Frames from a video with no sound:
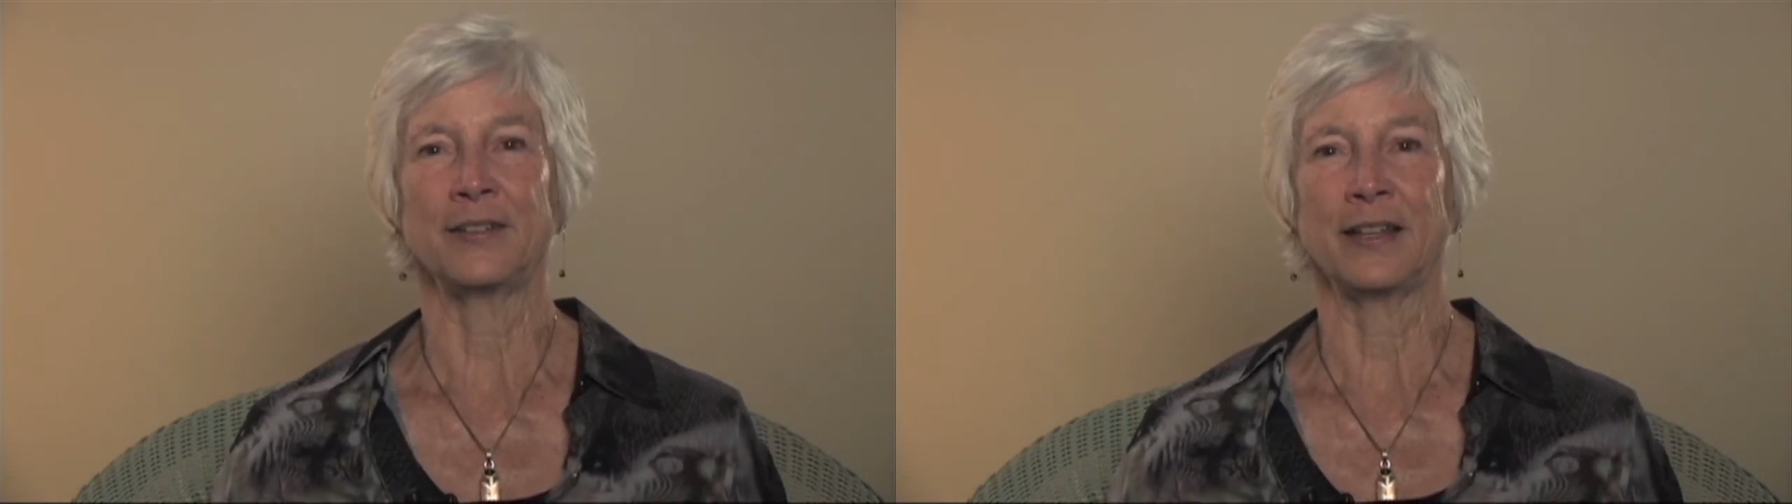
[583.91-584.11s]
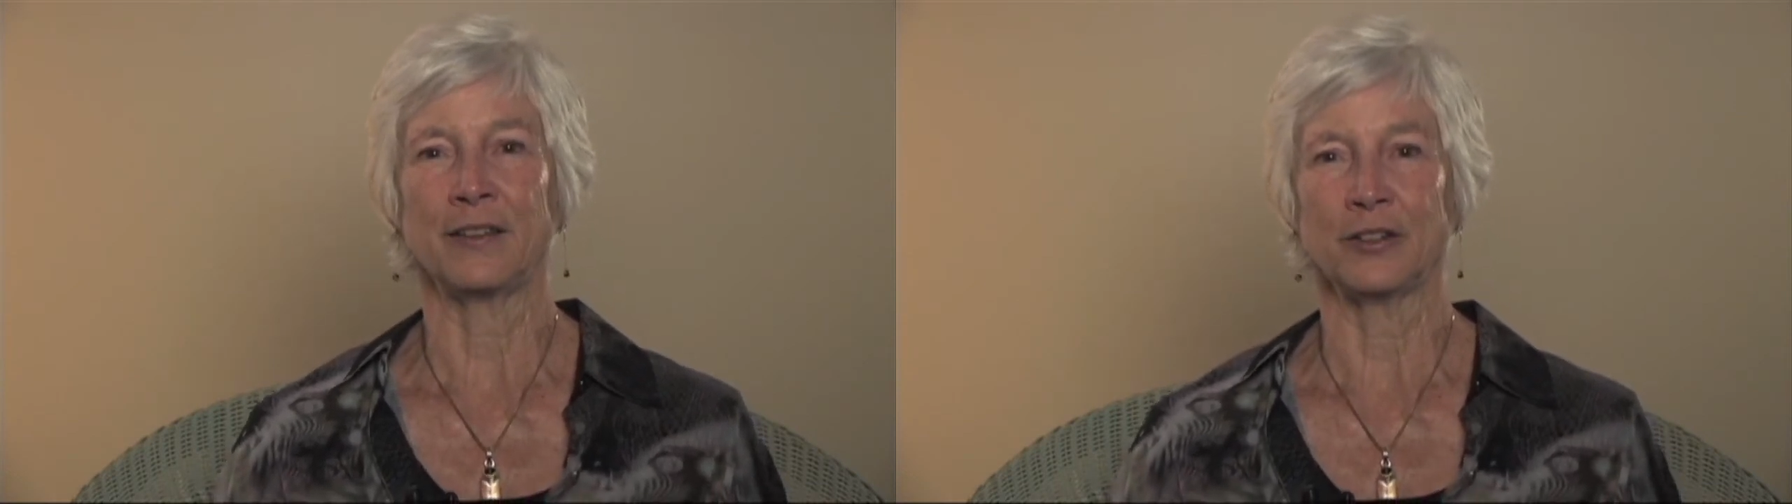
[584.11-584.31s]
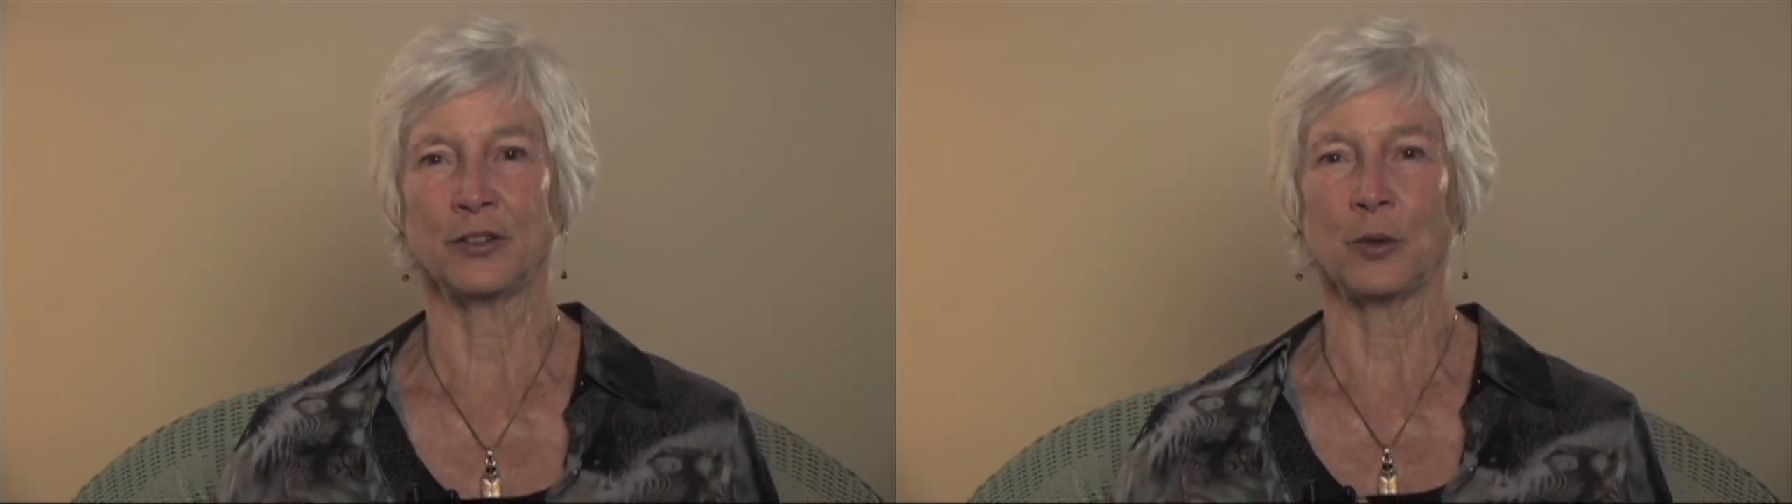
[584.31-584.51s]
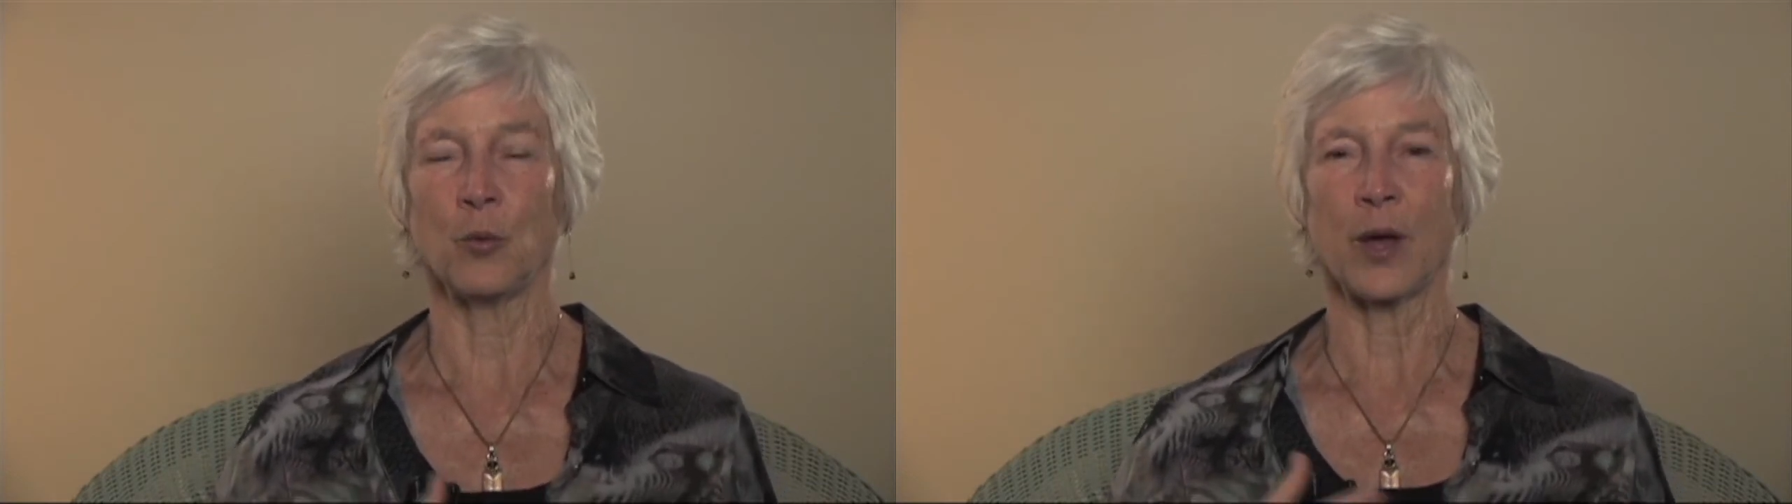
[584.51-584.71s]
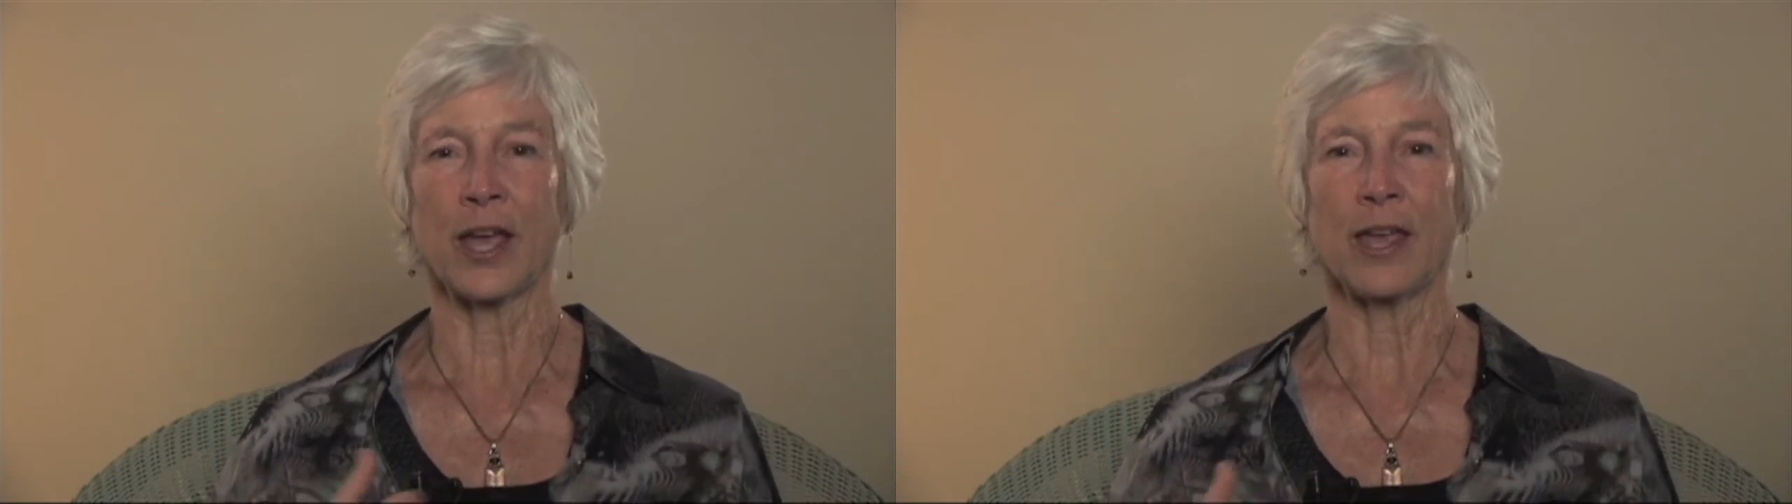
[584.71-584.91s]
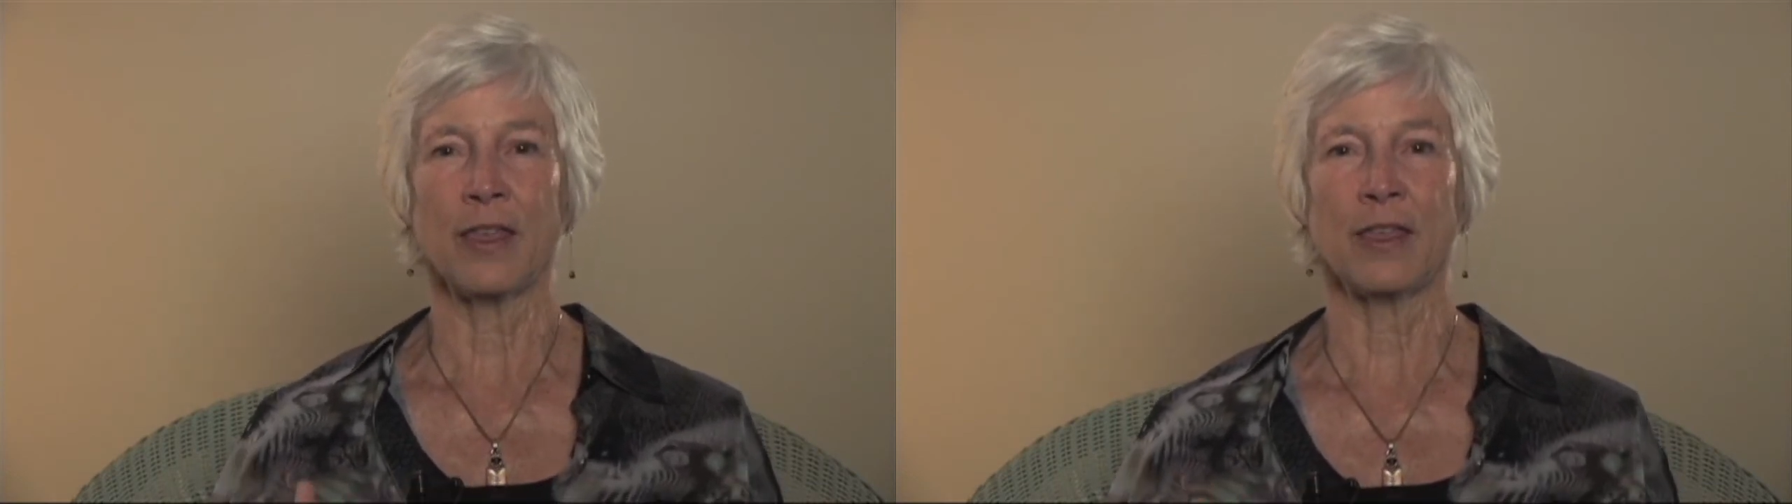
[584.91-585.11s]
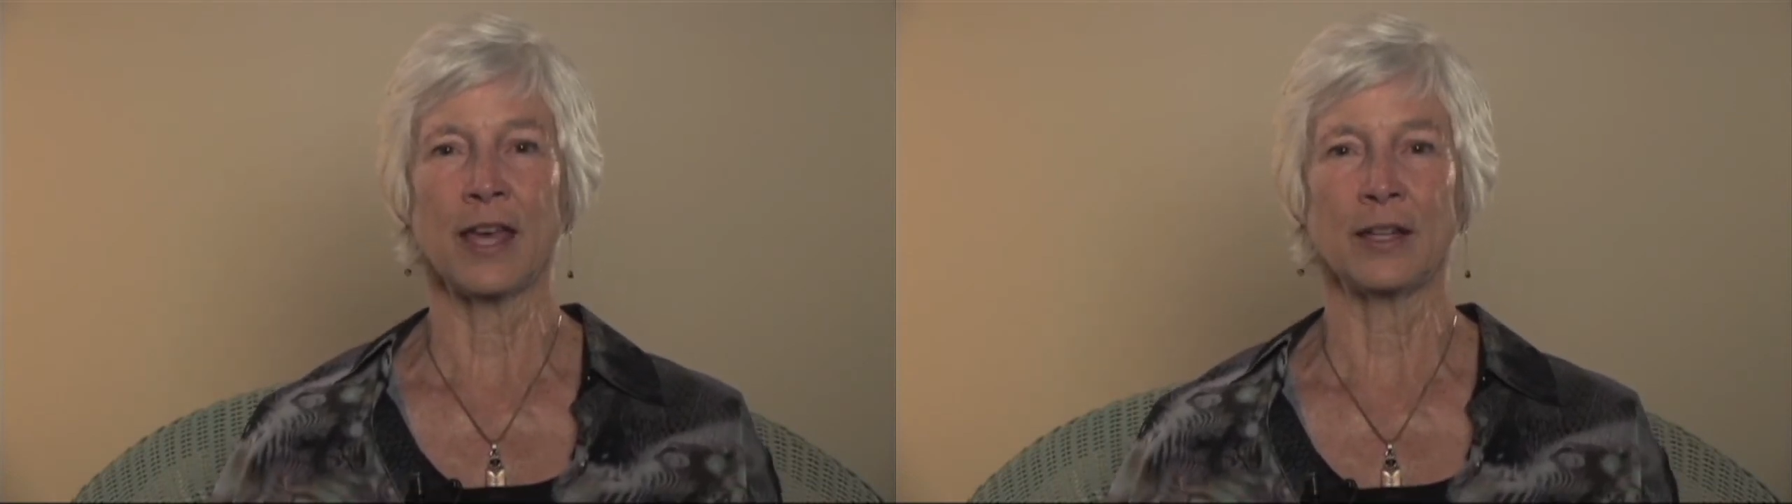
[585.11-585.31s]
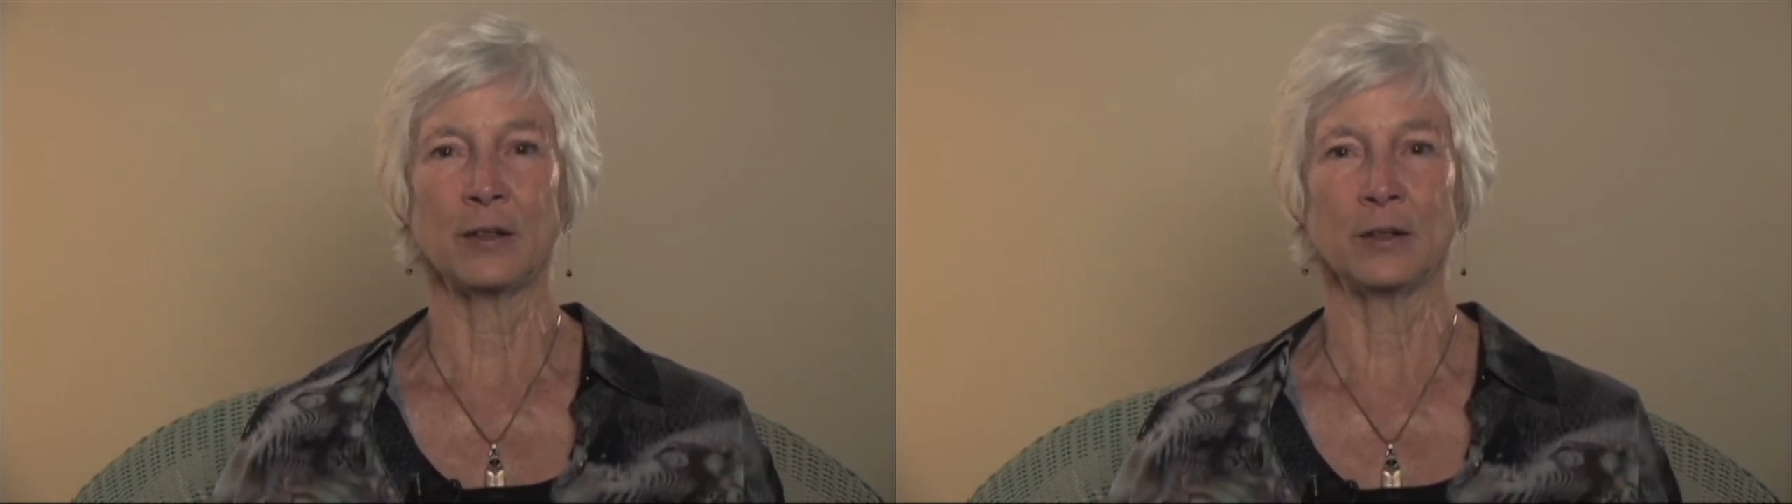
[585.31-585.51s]
that there's a way
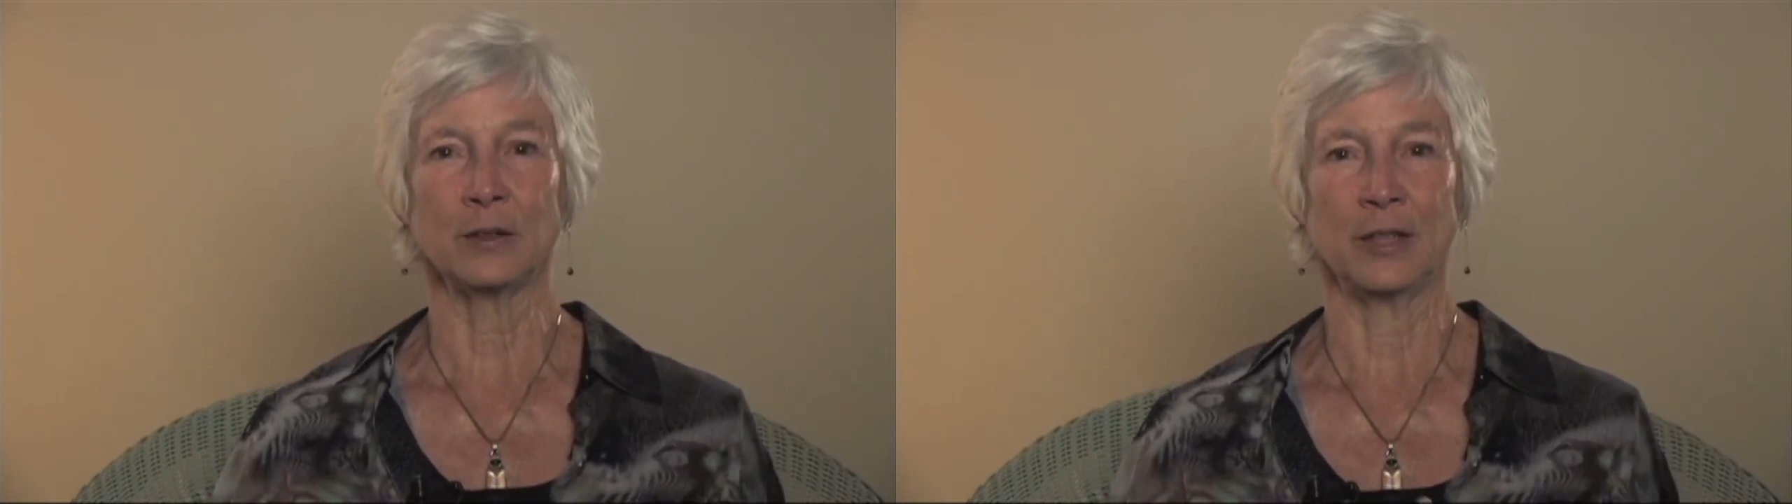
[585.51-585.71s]
that